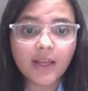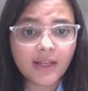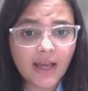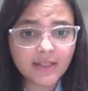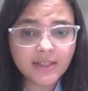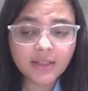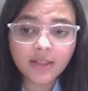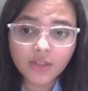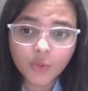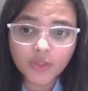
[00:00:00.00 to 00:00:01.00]
enhancing
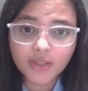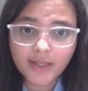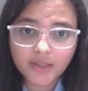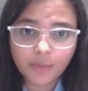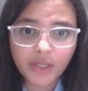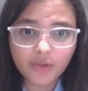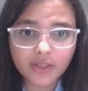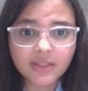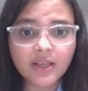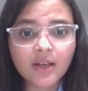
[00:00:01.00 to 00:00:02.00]
the user
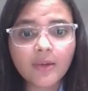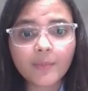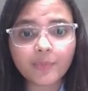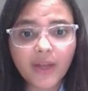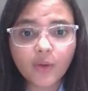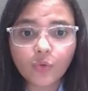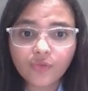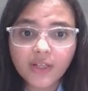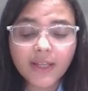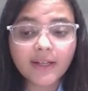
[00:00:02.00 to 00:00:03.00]
experience by
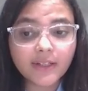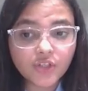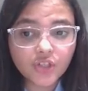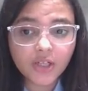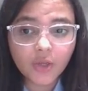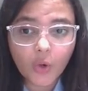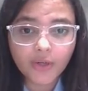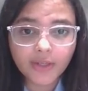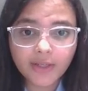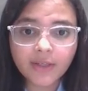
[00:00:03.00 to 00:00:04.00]
overlaying digital
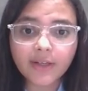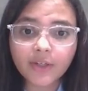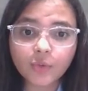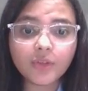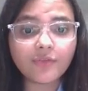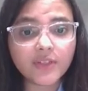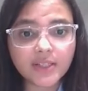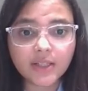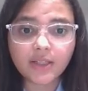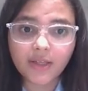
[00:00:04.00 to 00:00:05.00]
content into the
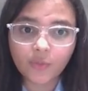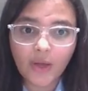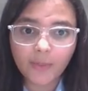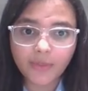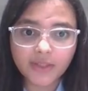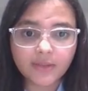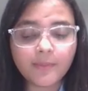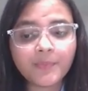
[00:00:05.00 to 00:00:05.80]
physical environment.